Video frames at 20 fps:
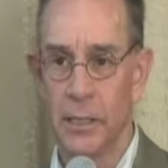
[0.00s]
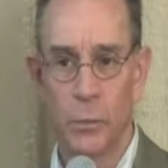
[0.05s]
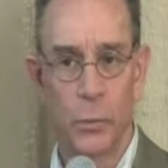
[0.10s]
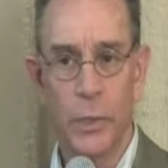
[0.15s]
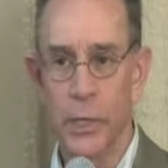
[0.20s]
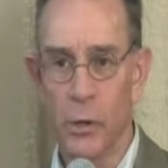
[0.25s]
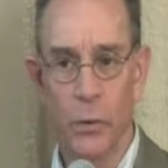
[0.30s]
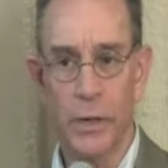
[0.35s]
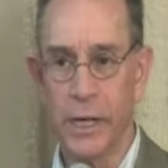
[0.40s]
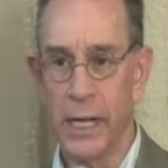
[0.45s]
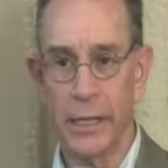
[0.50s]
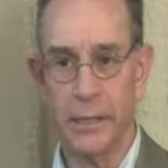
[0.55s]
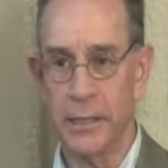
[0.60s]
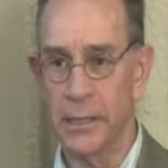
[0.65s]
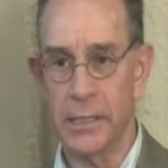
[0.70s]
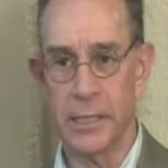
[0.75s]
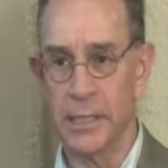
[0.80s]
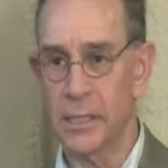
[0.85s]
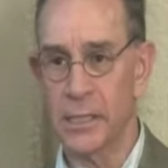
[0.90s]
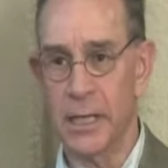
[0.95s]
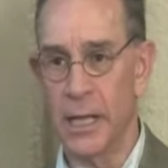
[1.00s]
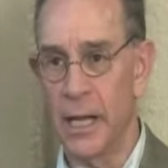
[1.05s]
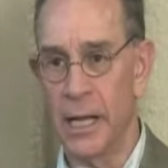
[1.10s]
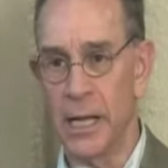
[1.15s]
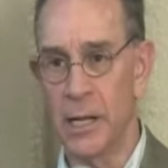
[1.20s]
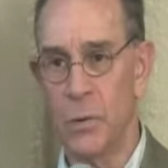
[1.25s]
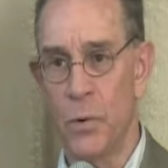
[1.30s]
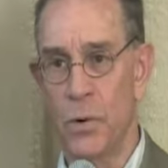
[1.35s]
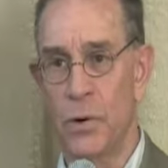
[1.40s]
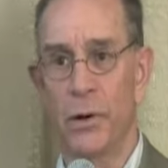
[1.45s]
We don't get this
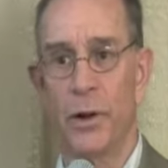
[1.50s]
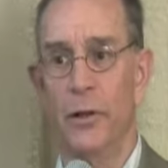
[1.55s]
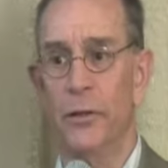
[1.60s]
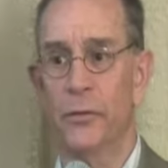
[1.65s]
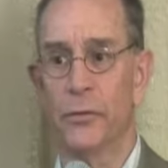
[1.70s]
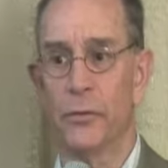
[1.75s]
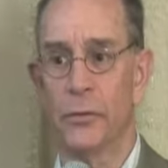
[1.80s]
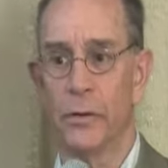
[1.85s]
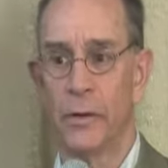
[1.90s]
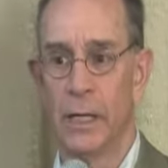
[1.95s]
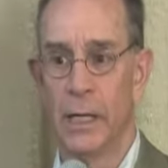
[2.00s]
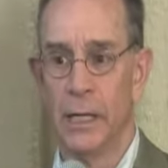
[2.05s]
anywhere else.